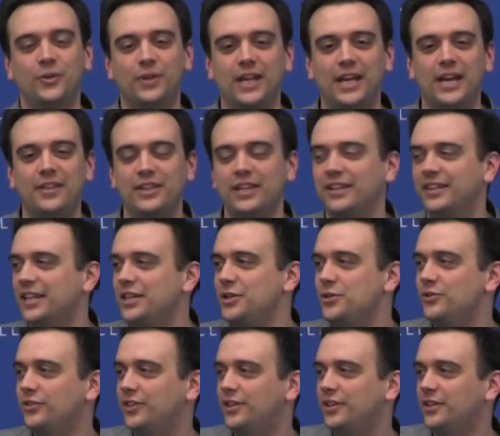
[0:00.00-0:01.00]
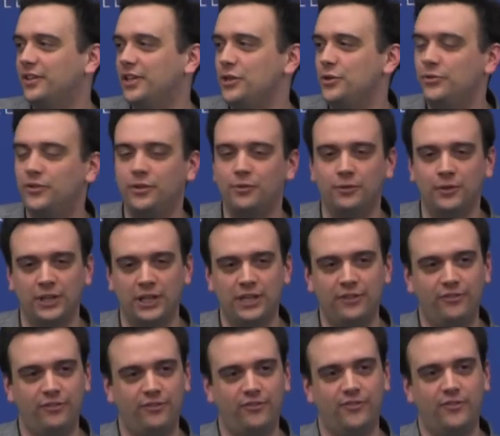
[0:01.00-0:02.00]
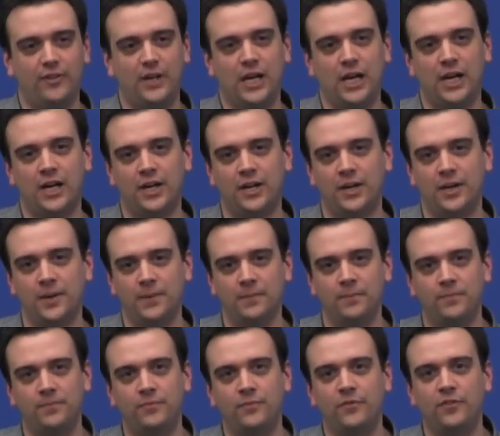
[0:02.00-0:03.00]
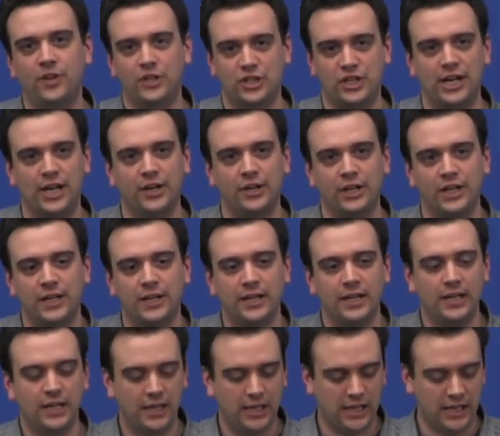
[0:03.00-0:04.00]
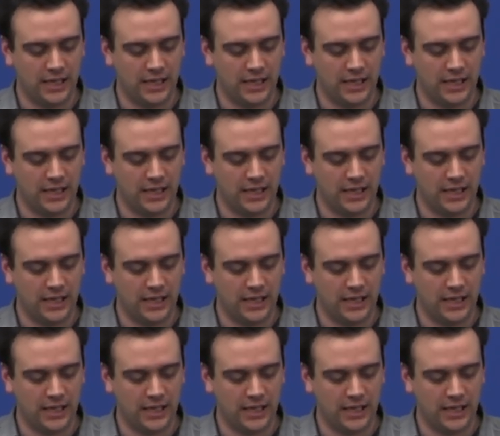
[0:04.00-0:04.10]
So I think they use the relief functionality.